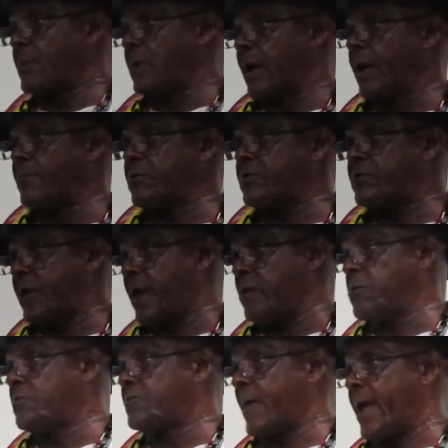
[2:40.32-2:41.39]
would love to tell
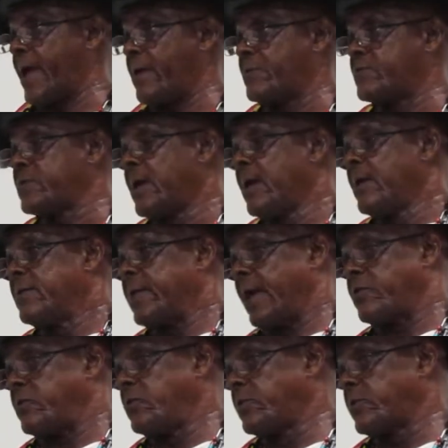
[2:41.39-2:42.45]
you things
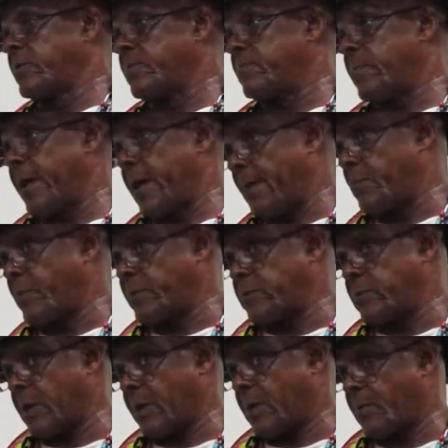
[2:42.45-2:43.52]
that you could help
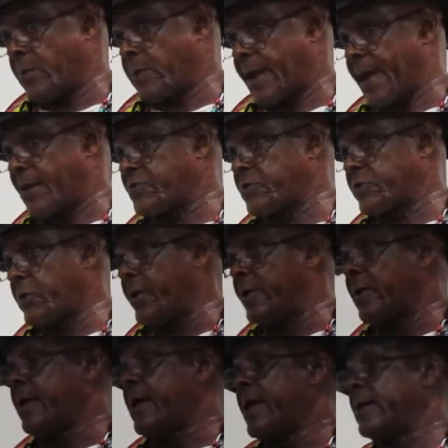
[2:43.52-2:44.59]
with a lot of
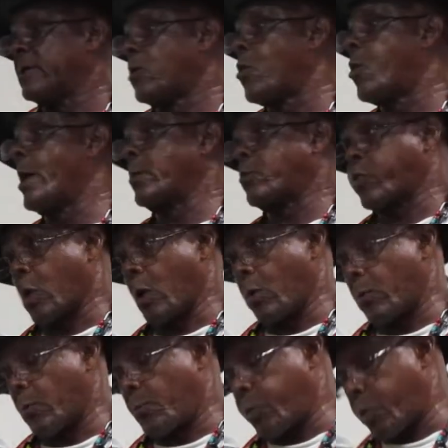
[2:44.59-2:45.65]
security in a quid
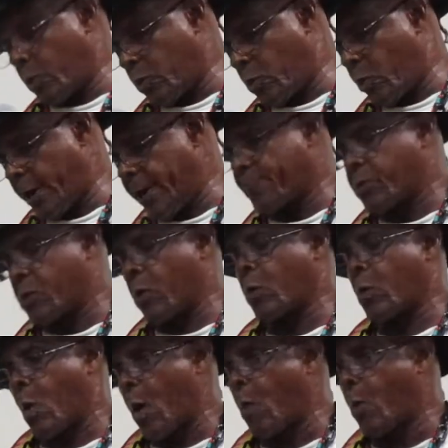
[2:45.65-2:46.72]
pro
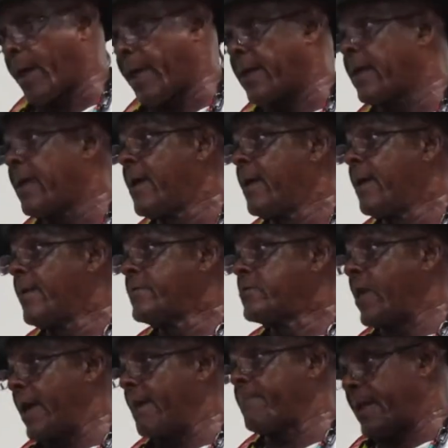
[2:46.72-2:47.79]
quo way
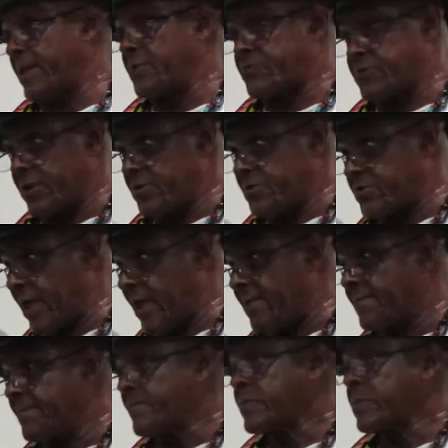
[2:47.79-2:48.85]
to help make the city
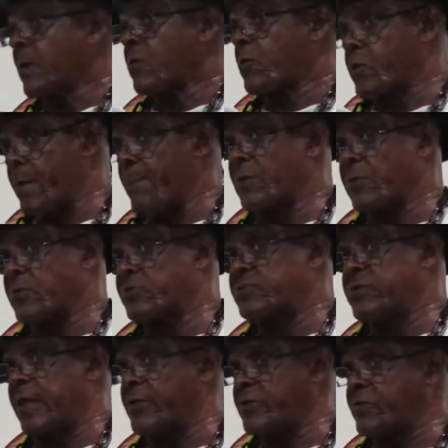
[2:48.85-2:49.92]
safe. Criminals
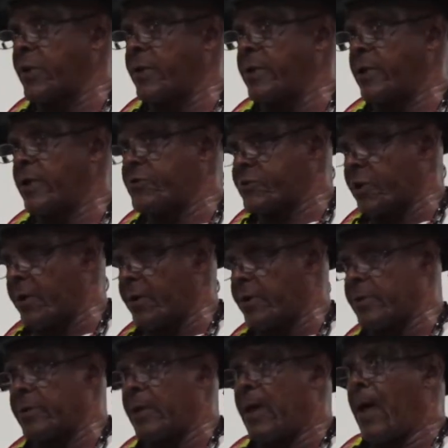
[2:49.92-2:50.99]
then in
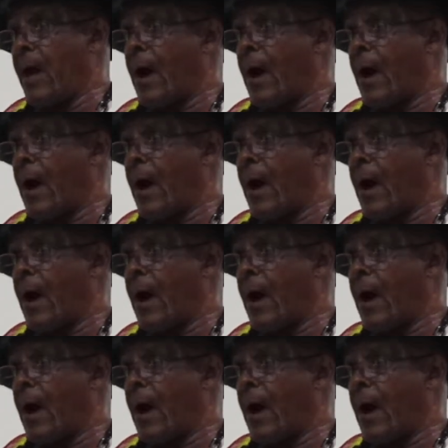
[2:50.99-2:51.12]
turn